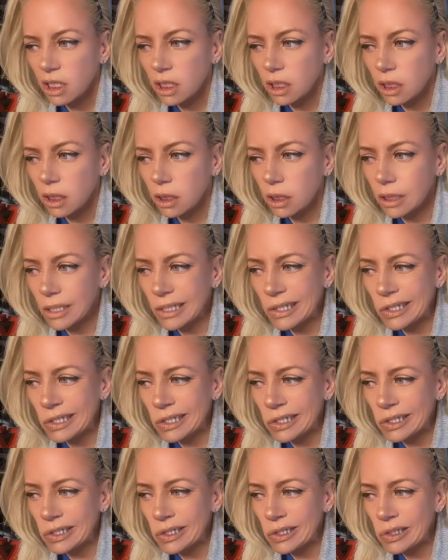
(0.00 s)

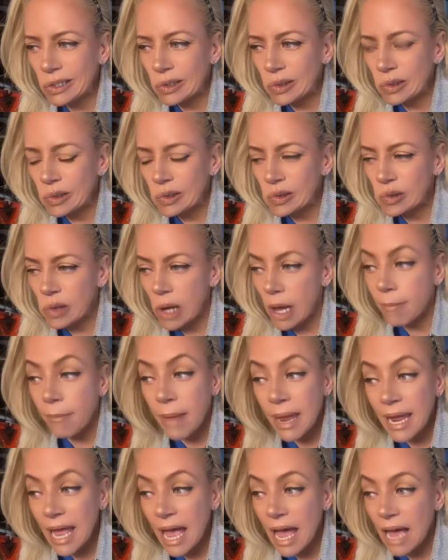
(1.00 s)
So I
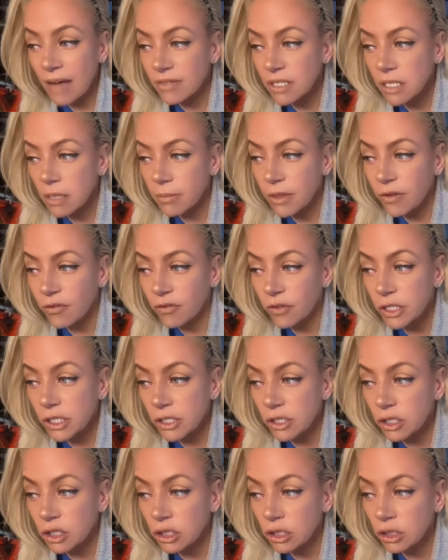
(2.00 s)
may have some in the
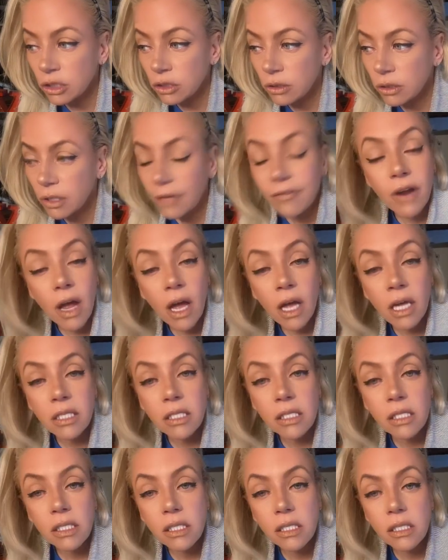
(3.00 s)
freezer. If
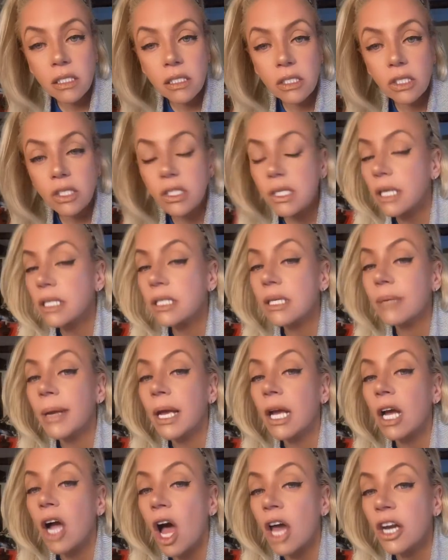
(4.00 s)
not, looks like it's gonna be a
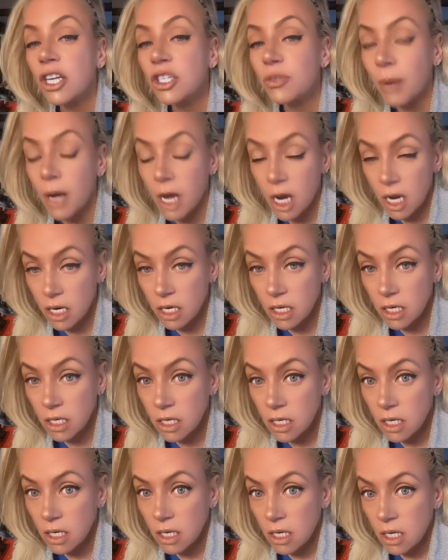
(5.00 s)
cottage pie.
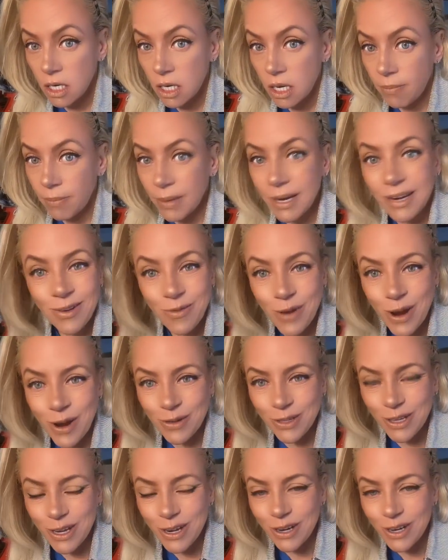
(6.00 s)
But anyway, I
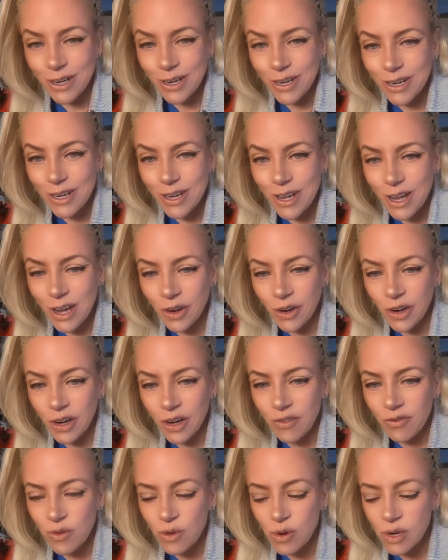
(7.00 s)
was kind of hungry
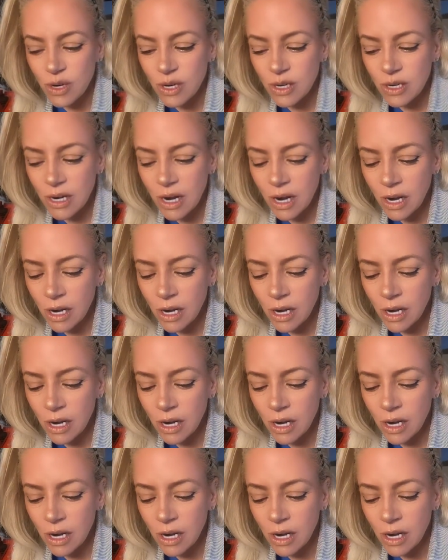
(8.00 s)
for